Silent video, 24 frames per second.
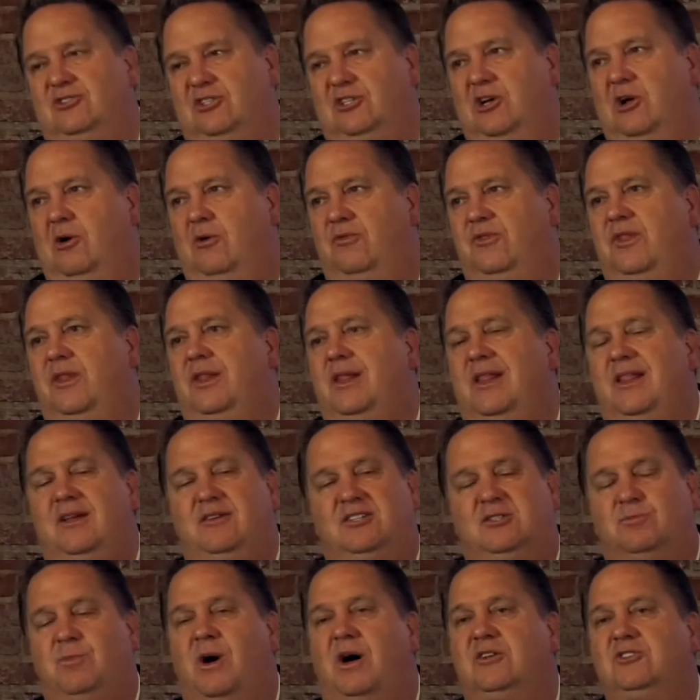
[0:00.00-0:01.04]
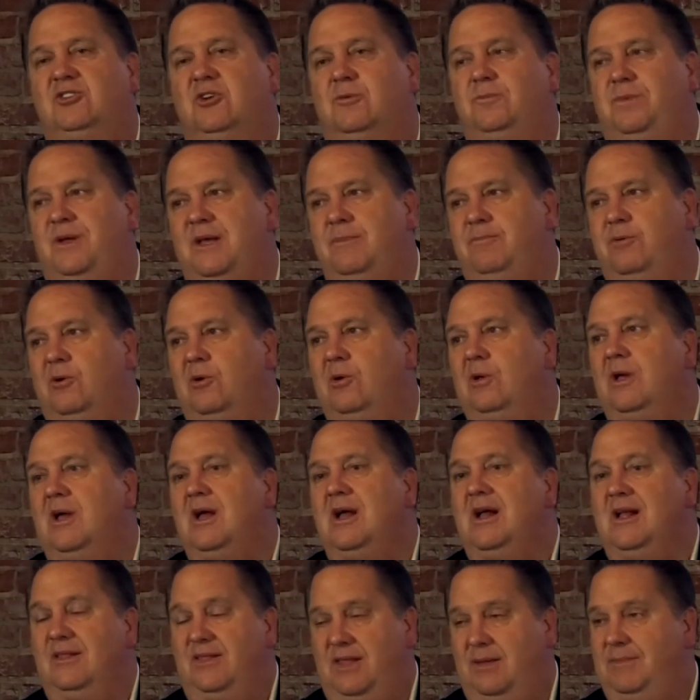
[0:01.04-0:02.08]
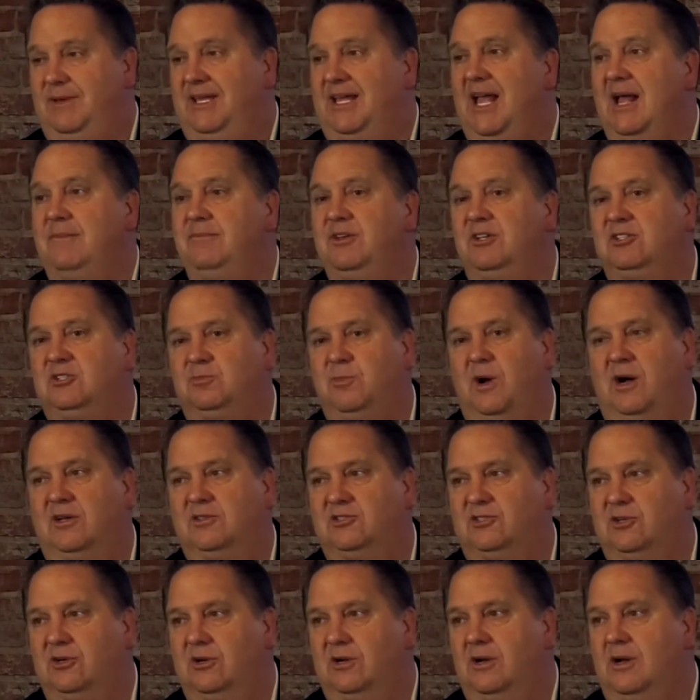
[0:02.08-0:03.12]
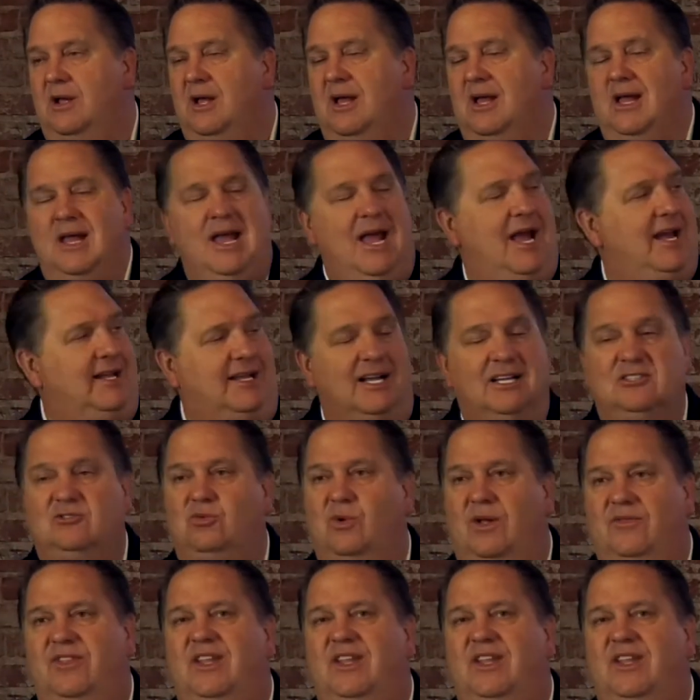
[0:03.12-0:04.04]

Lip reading: ago. They sponsored people, they became their sponsor, and guess what?